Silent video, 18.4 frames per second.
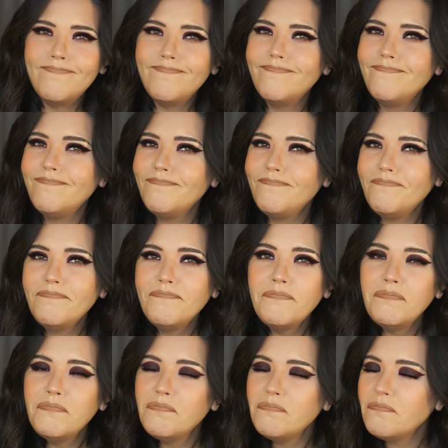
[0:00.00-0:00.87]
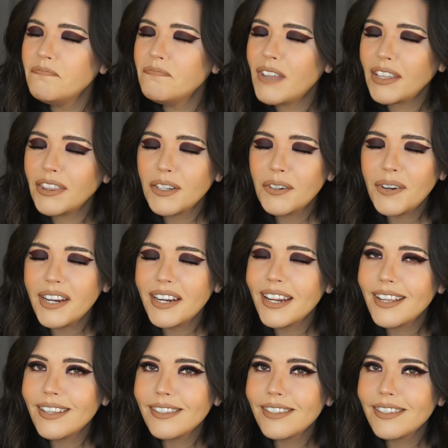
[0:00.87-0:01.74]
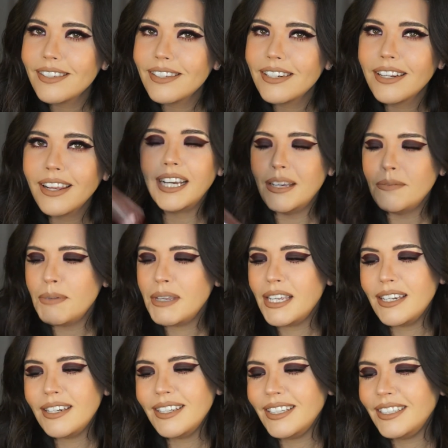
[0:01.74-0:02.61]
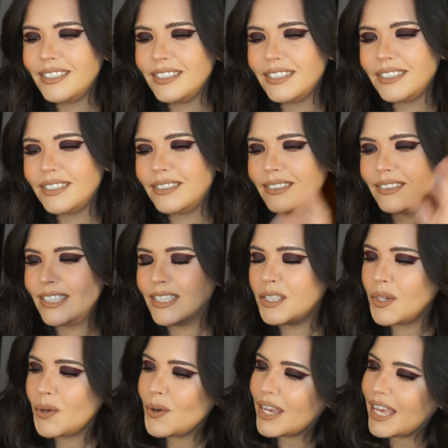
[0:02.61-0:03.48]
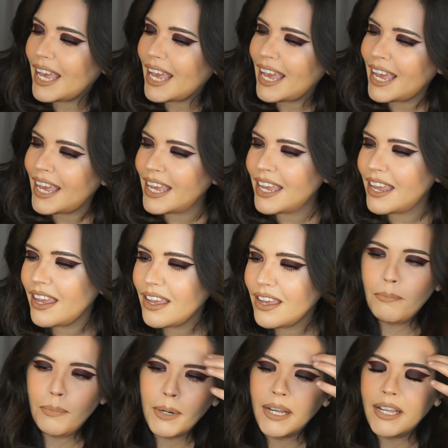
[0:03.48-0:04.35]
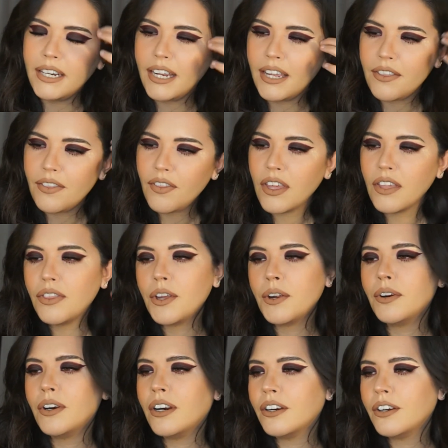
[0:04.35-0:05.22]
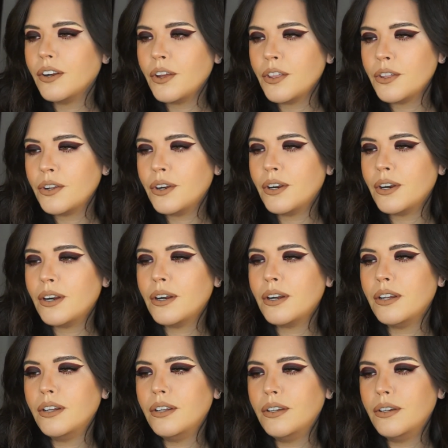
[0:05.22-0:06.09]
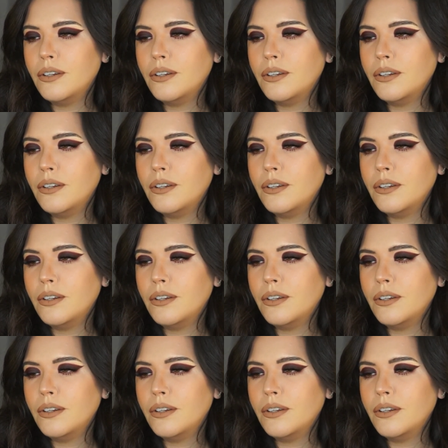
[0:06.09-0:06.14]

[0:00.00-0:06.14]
Not the greatest. I mean, it's okay, but I think there are other